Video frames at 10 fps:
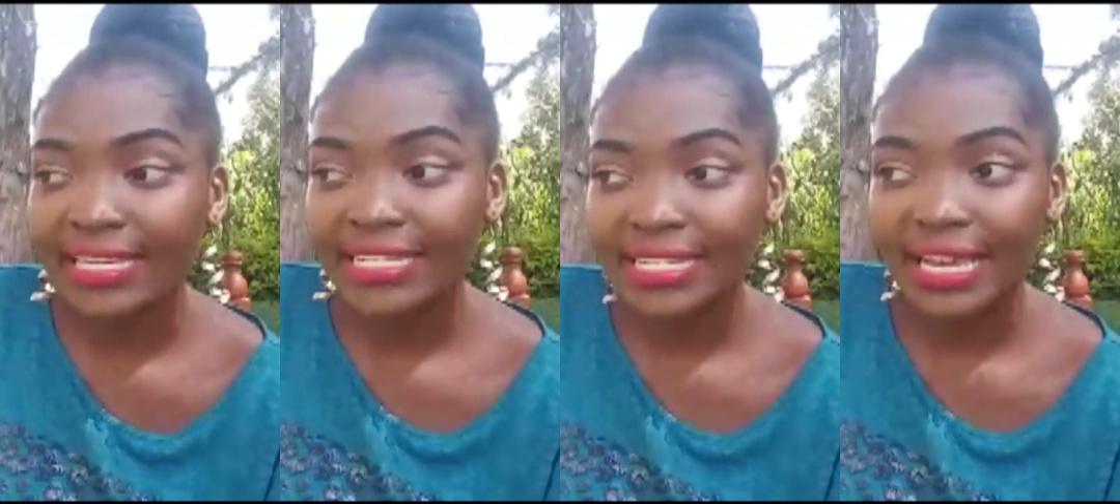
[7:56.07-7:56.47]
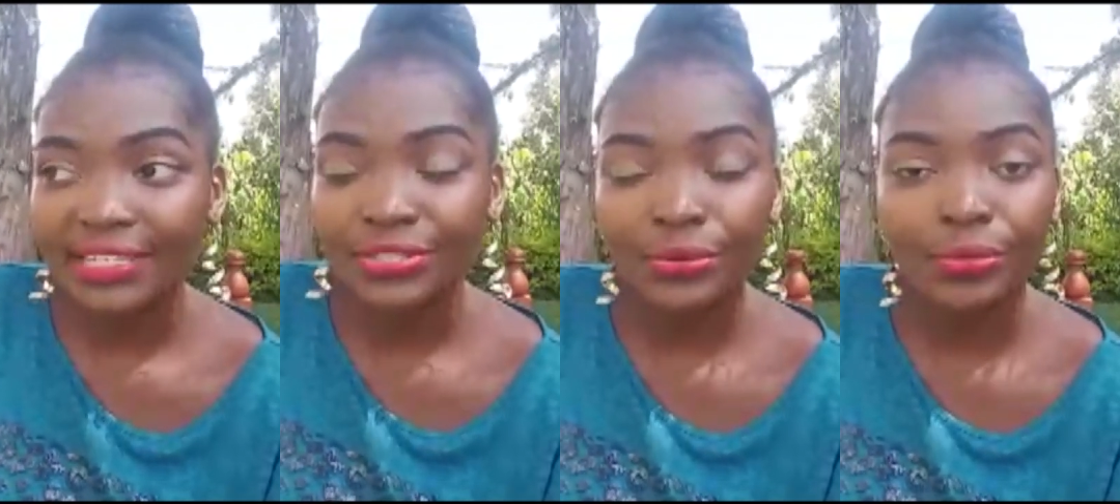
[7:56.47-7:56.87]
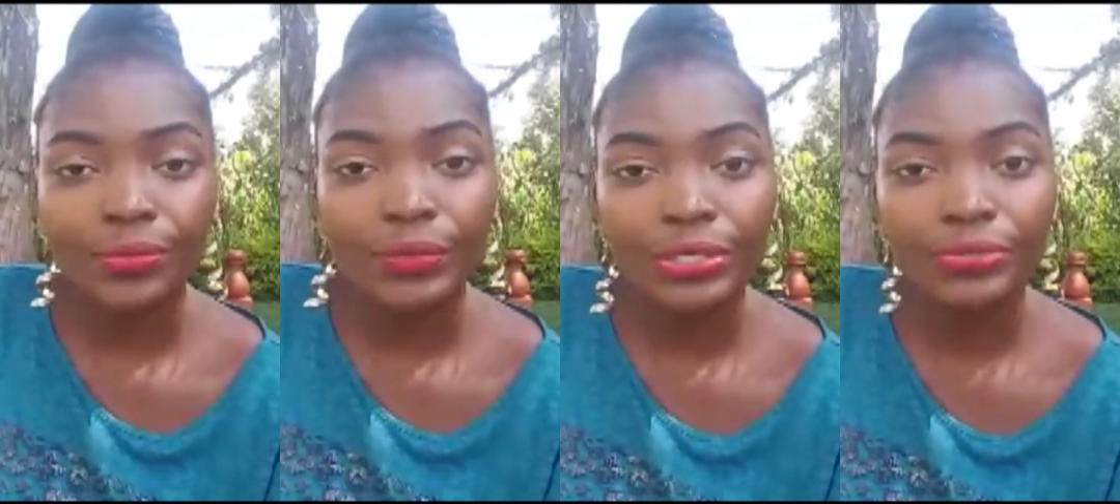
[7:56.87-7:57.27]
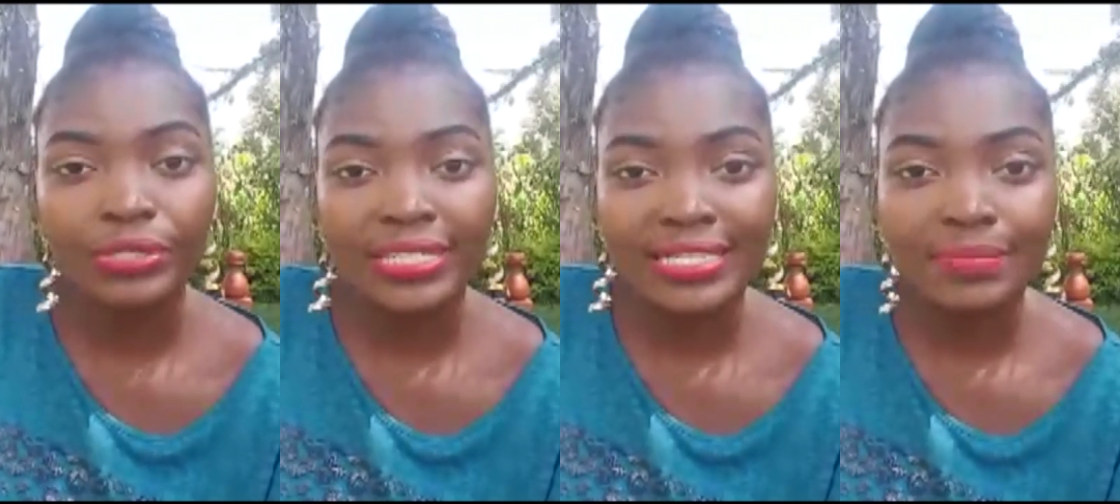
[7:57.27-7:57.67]
yeah, so you
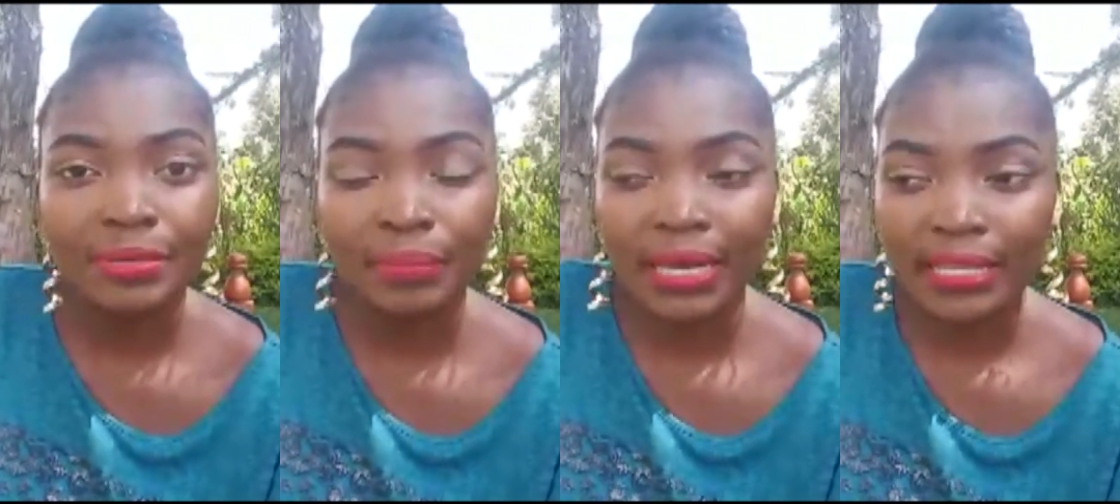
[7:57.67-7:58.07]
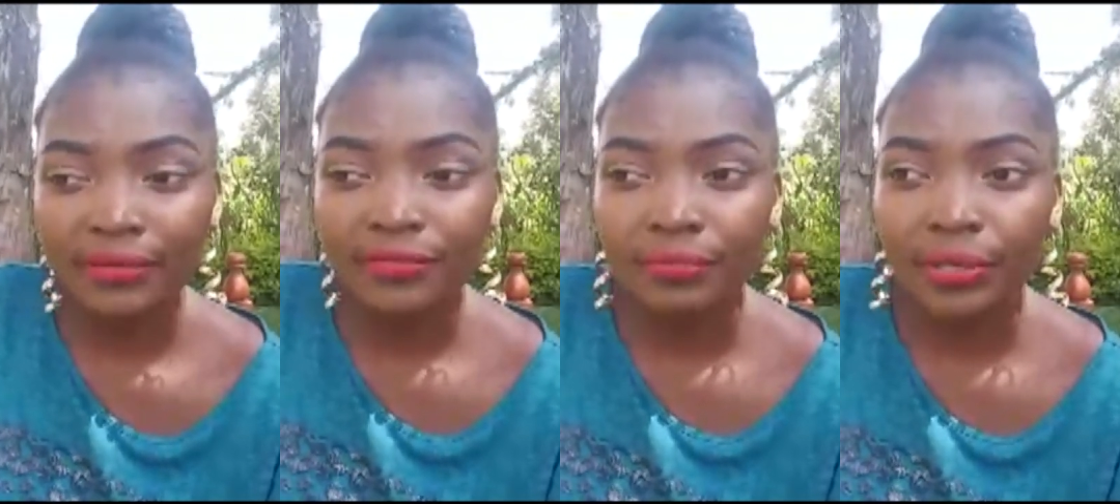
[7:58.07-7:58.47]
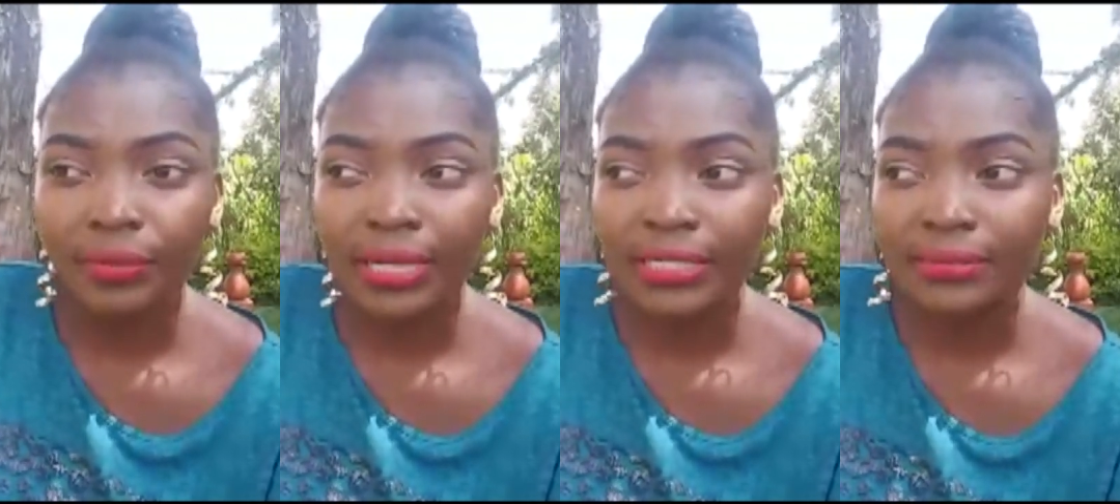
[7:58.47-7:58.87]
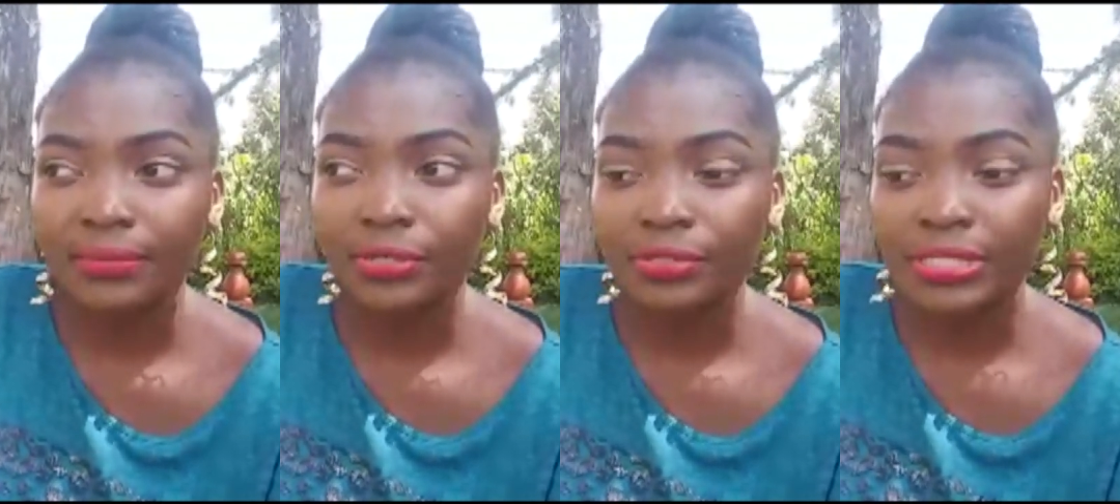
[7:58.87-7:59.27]
just prepare them from the world,
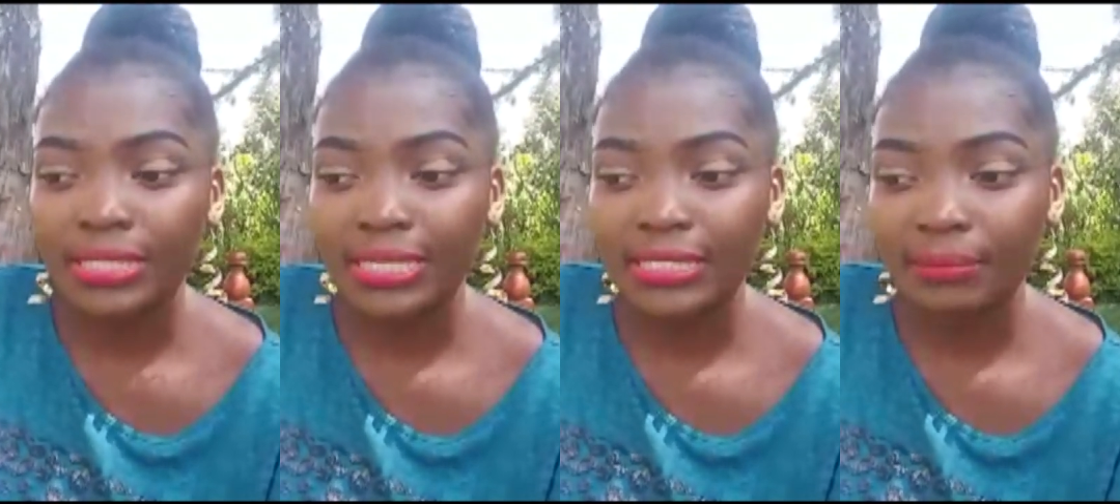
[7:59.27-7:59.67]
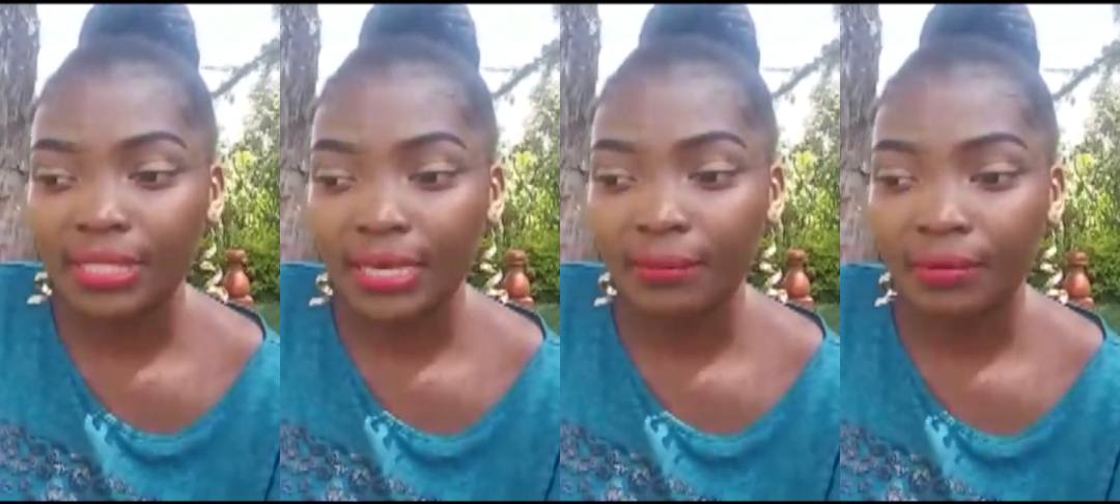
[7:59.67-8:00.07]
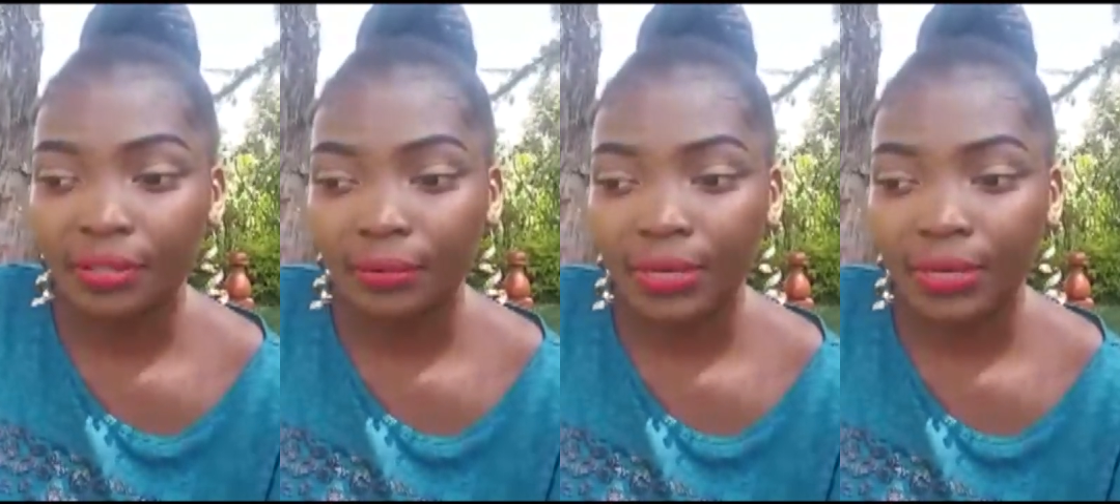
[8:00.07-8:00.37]
because something about the